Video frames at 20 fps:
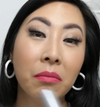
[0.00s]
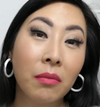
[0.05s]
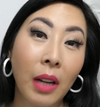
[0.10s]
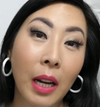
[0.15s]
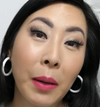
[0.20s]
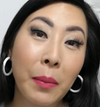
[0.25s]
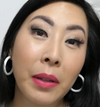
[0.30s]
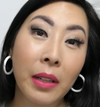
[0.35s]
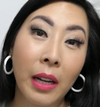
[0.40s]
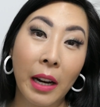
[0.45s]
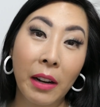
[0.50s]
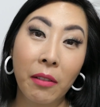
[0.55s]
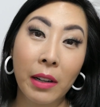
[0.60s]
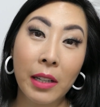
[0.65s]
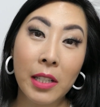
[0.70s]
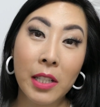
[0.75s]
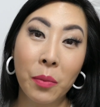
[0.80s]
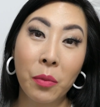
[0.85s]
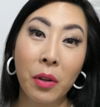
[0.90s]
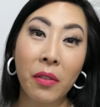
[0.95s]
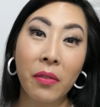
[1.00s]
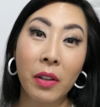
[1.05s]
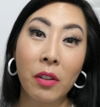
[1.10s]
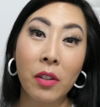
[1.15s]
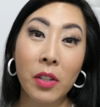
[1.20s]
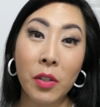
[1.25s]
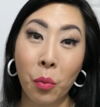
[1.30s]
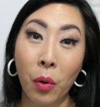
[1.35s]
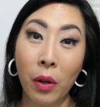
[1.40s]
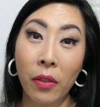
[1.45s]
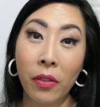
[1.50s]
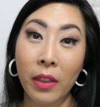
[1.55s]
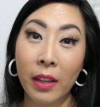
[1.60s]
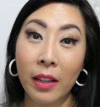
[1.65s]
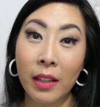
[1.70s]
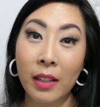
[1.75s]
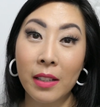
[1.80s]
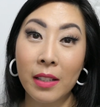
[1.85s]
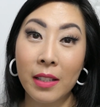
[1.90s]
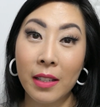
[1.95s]
I mean, I read some reviews. One
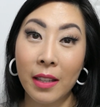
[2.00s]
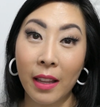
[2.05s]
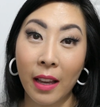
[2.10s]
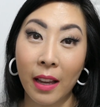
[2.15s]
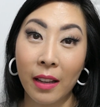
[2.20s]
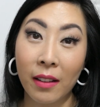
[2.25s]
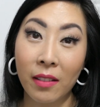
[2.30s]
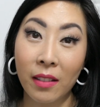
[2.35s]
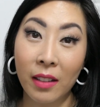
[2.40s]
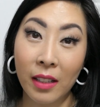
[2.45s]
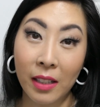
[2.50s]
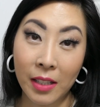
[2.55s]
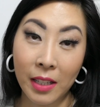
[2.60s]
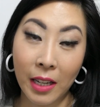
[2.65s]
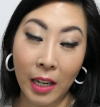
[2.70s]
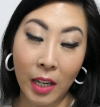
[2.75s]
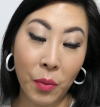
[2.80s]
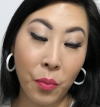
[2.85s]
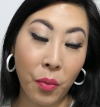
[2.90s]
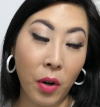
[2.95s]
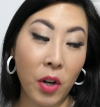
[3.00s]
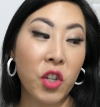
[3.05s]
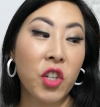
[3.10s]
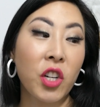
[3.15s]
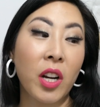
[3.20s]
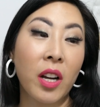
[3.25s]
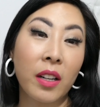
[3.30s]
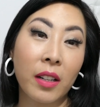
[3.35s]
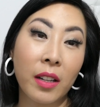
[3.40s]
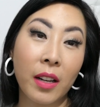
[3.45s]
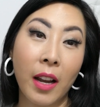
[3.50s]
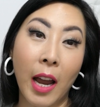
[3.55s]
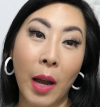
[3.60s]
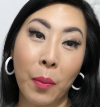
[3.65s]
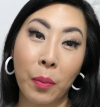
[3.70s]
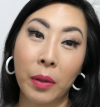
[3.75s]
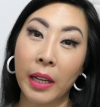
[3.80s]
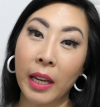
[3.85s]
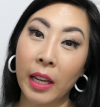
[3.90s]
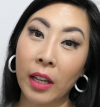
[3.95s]
thing is that it's got a brush-on
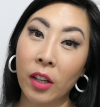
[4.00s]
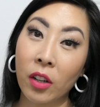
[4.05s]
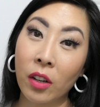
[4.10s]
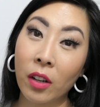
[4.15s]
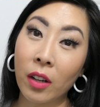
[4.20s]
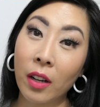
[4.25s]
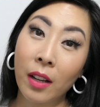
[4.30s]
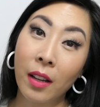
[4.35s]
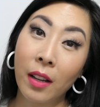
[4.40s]
applicator.